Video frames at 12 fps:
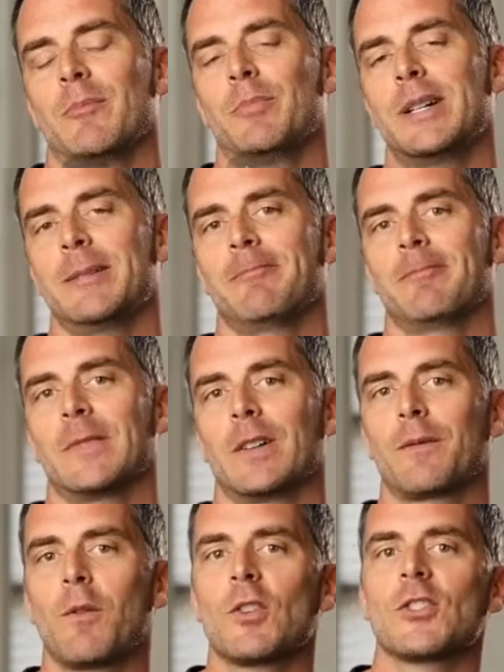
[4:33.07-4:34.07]
But
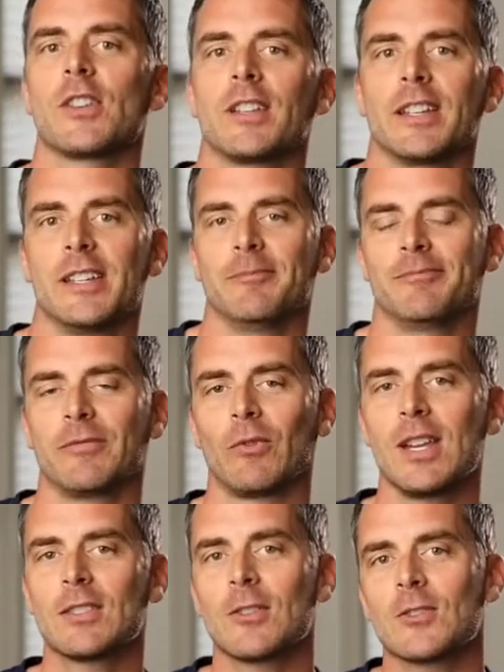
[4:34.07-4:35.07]
unfortunately,
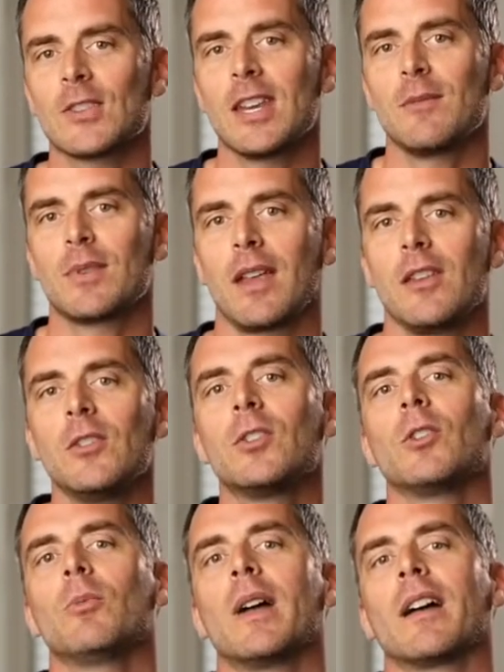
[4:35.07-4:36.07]
research teams at
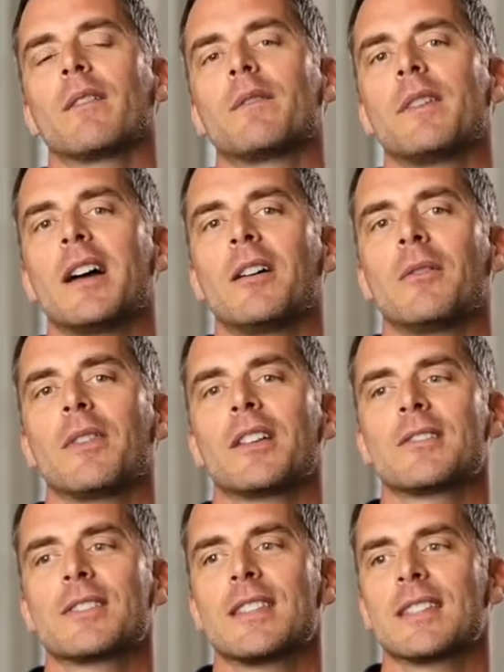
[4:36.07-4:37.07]
YouTube have found
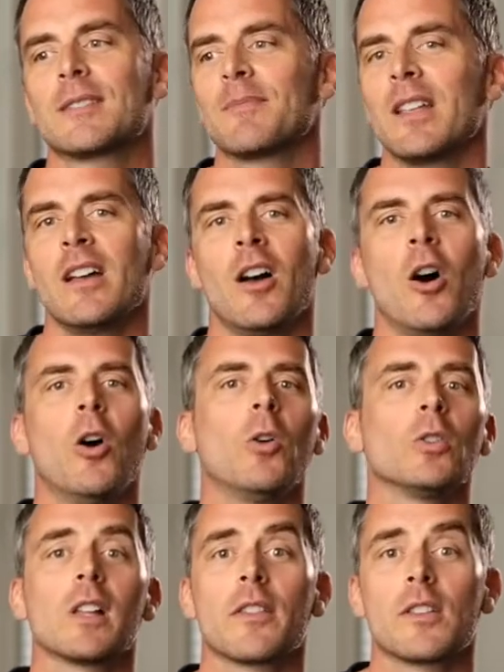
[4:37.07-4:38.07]
there's this
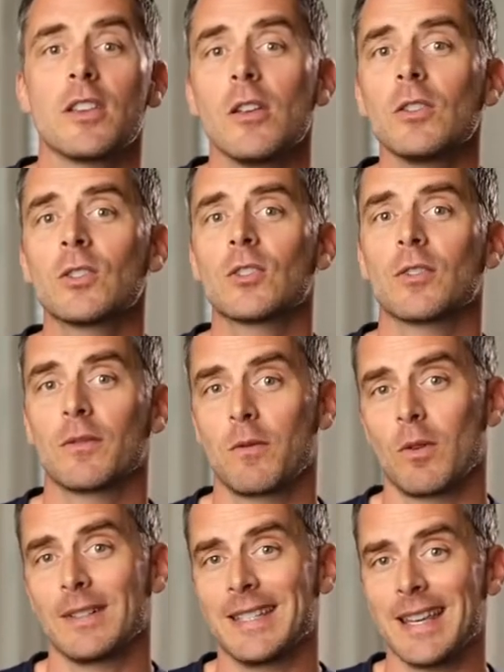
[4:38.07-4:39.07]
whole other use
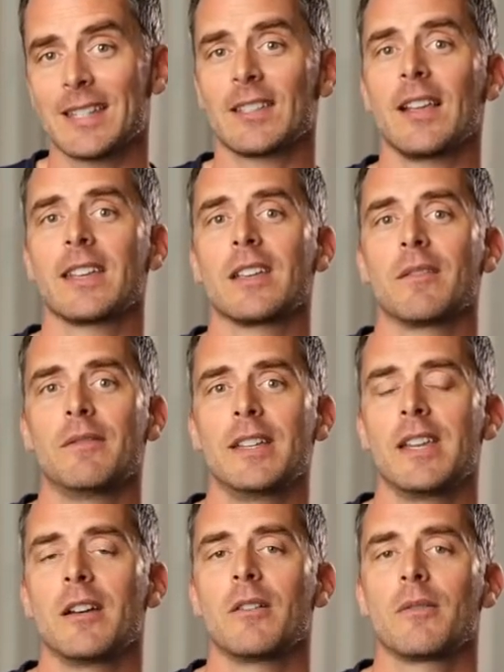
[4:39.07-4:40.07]
for disliking a
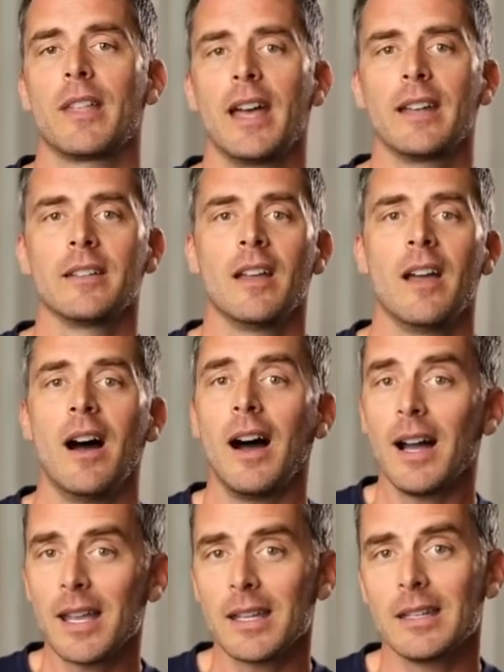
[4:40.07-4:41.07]
video that
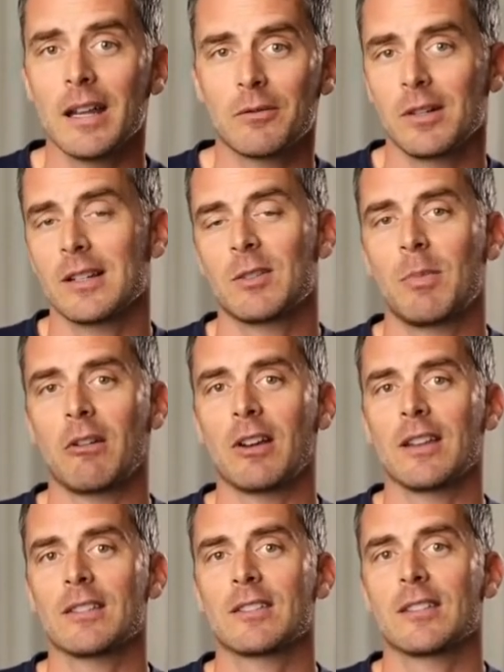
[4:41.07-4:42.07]
I had never
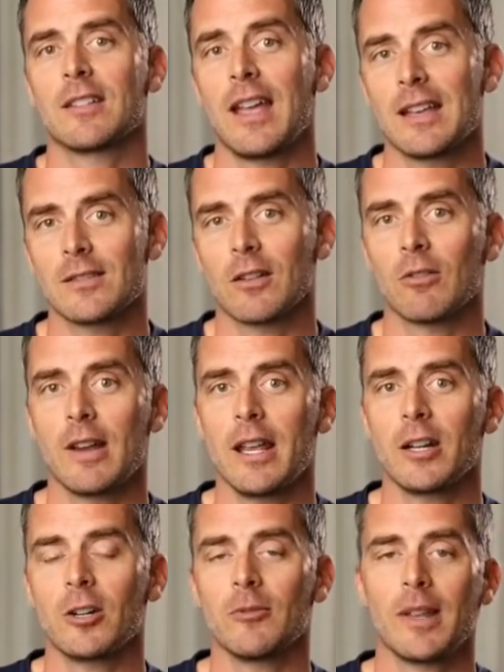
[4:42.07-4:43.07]
experienced as a
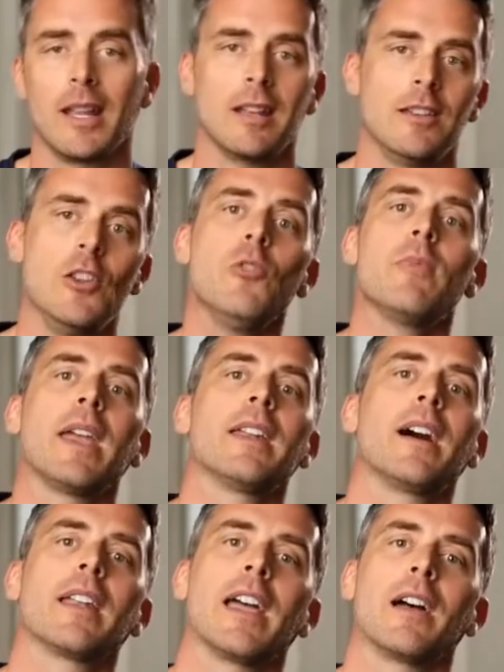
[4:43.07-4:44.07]
creator, and you may
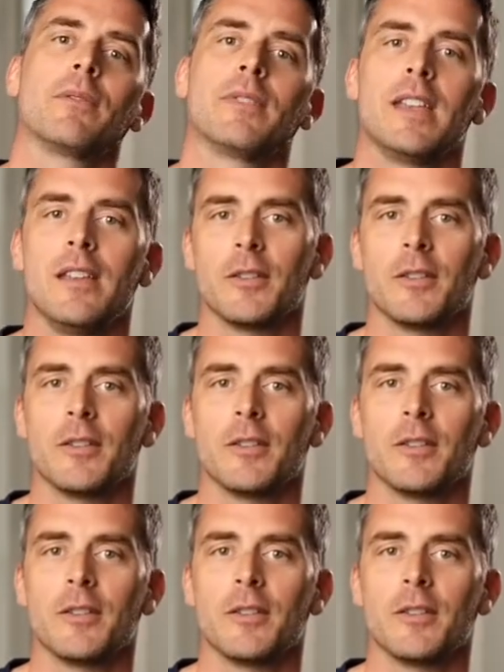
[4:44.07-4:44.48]
not have either.